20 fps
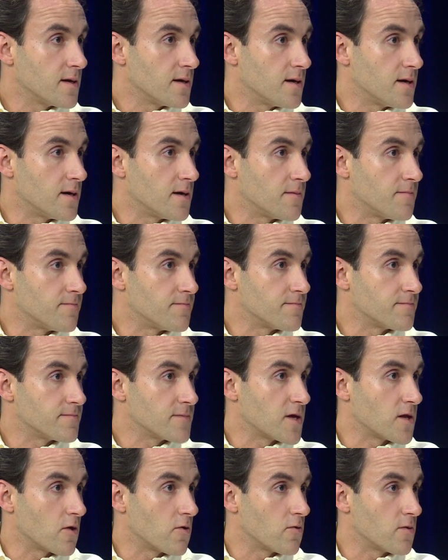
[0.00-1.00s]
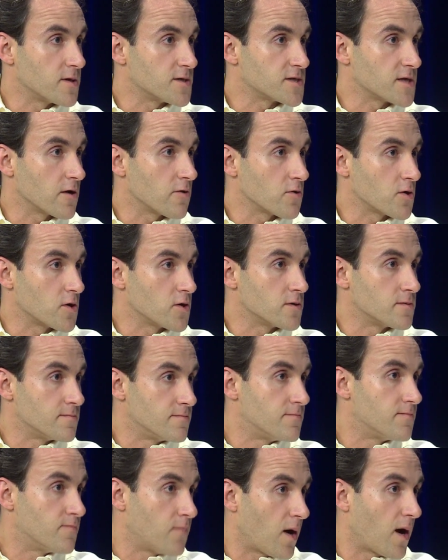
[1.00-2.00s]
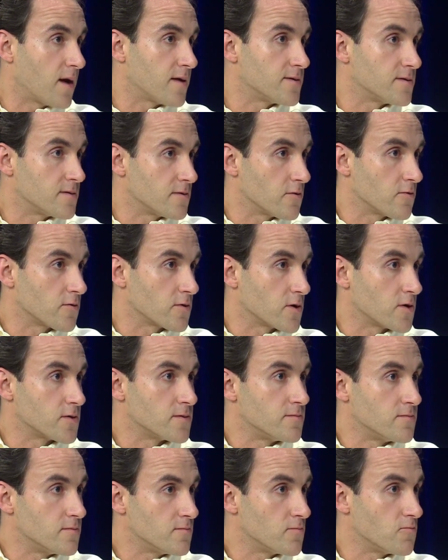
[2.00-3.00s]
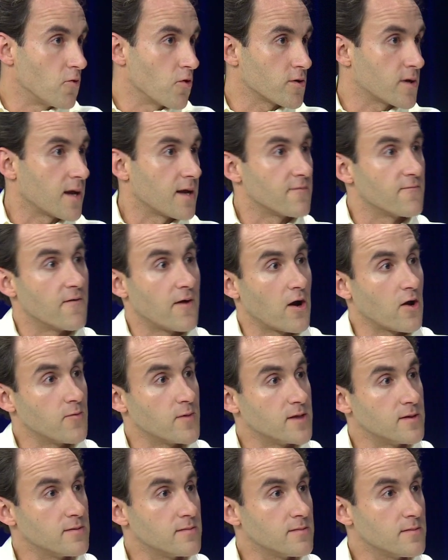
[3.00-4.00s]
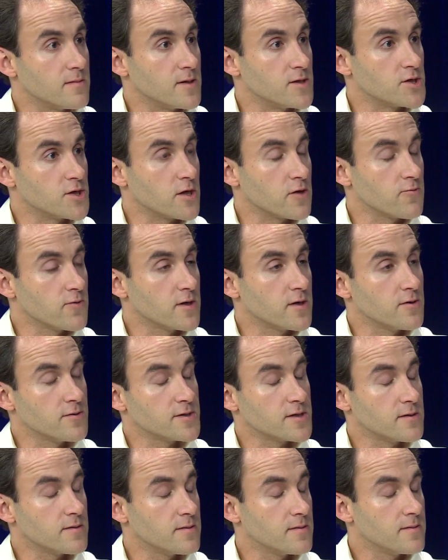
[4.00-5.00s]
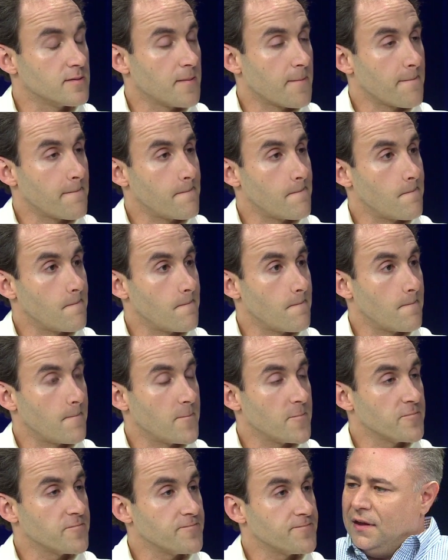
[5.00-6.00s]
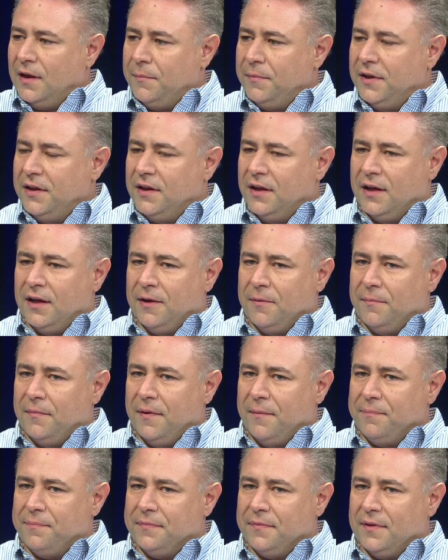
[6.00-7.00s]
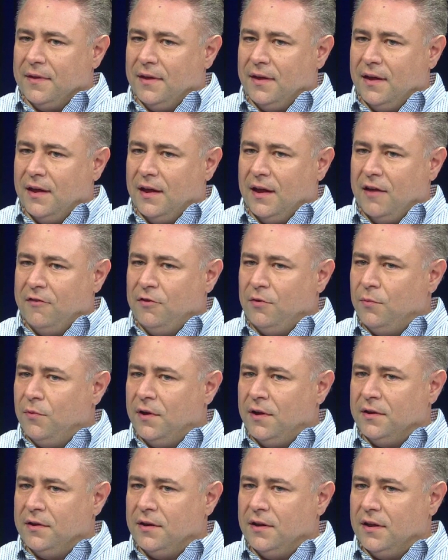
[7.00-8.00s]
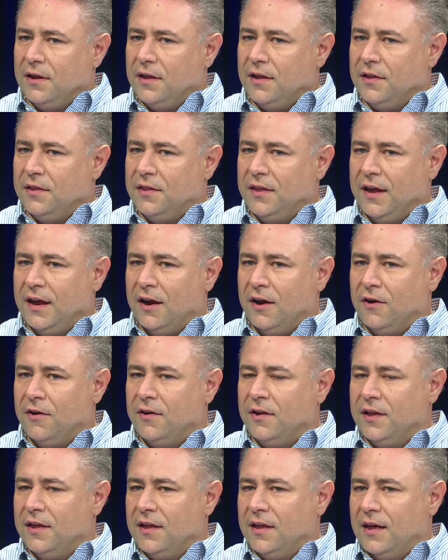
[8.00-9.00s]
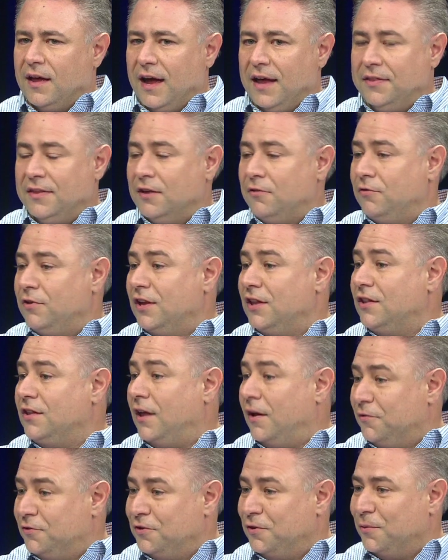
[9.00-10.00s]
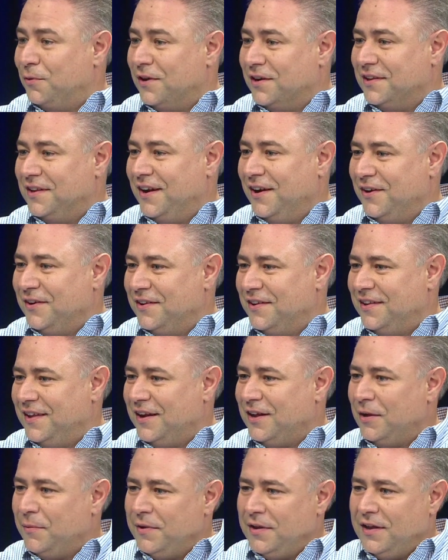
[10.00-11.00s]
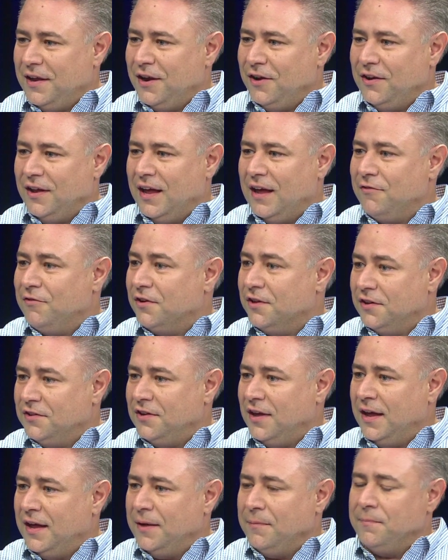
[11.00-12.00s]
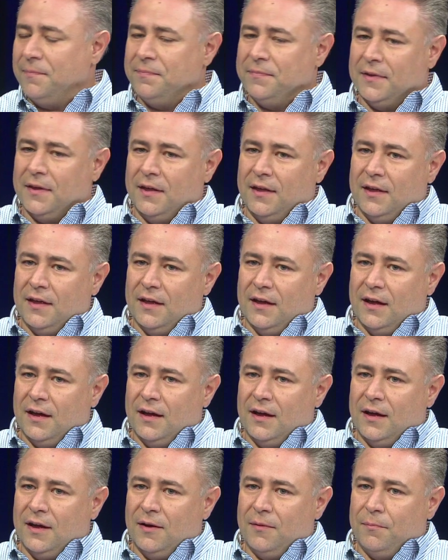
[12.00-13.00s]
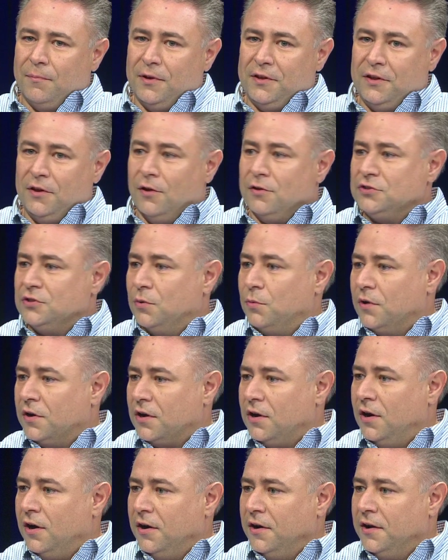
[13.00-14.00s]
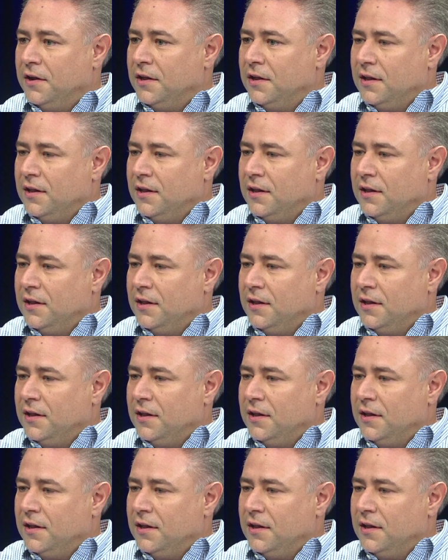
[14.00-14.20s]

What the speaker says: You know, is there a good bond or a good working environment in Generico's? Absolutely. I mean, everyone there, I think, really loves to work there. They come in there and they have a good time, but they also work hard.